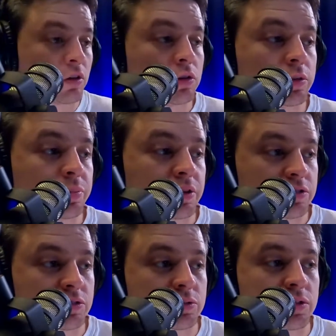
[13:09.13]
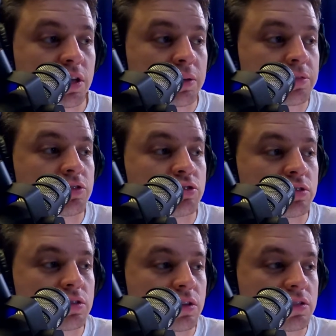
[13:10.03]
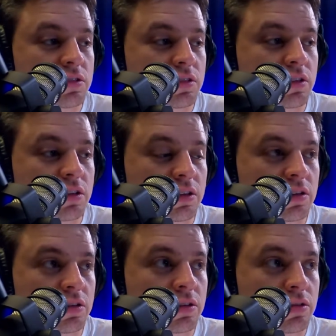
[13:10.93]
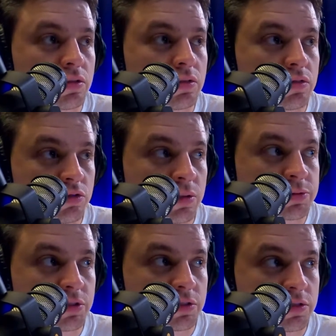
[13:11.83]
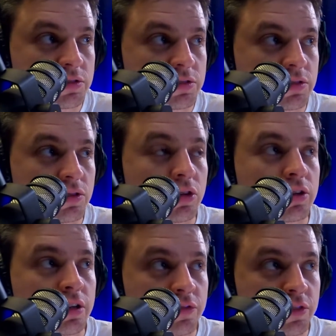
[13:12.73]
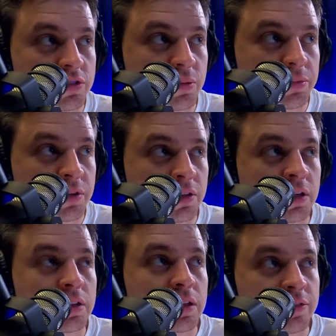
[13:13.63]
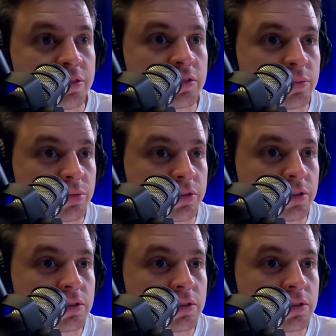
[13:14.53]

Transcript: only person who came to Jesus in the scriptures looking for something and left disappointed.